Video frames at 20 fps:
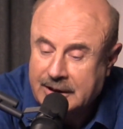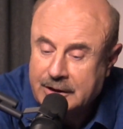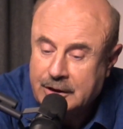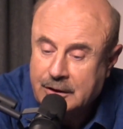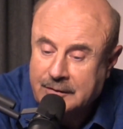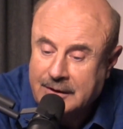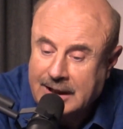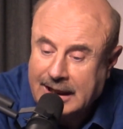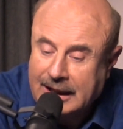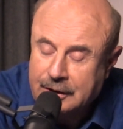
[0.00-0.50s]
then
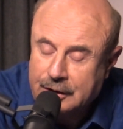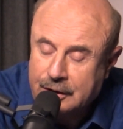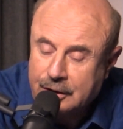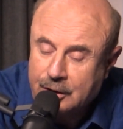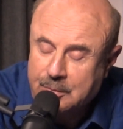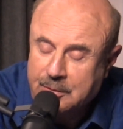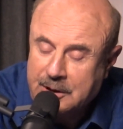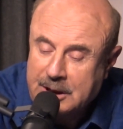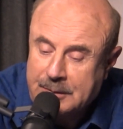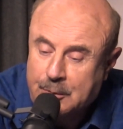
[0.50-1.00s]
you've got
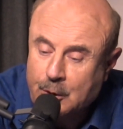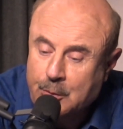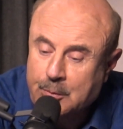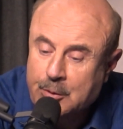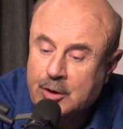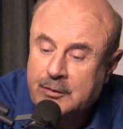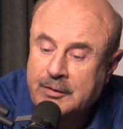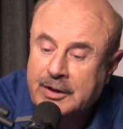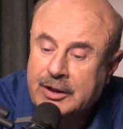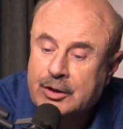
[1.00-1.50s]
two people
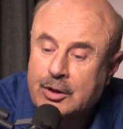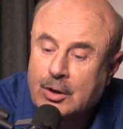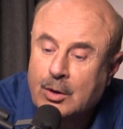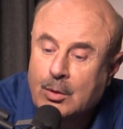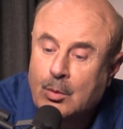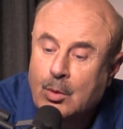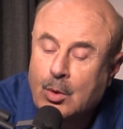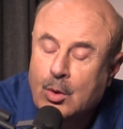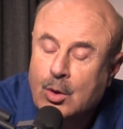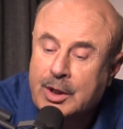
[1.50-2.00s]
moving
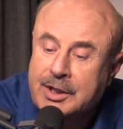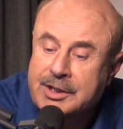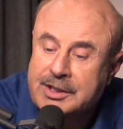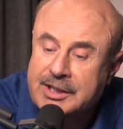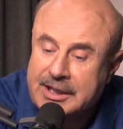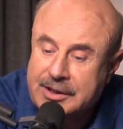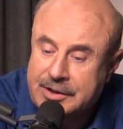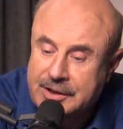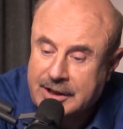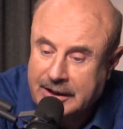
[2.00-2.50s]

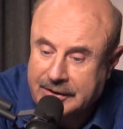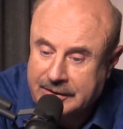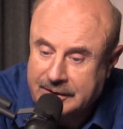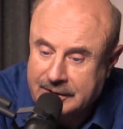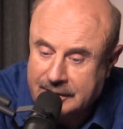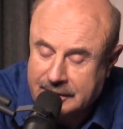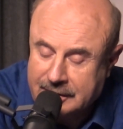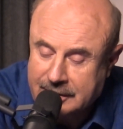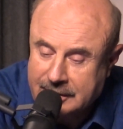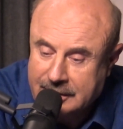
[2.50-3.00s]
towards each
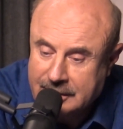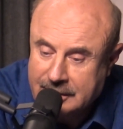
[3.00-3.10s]
other.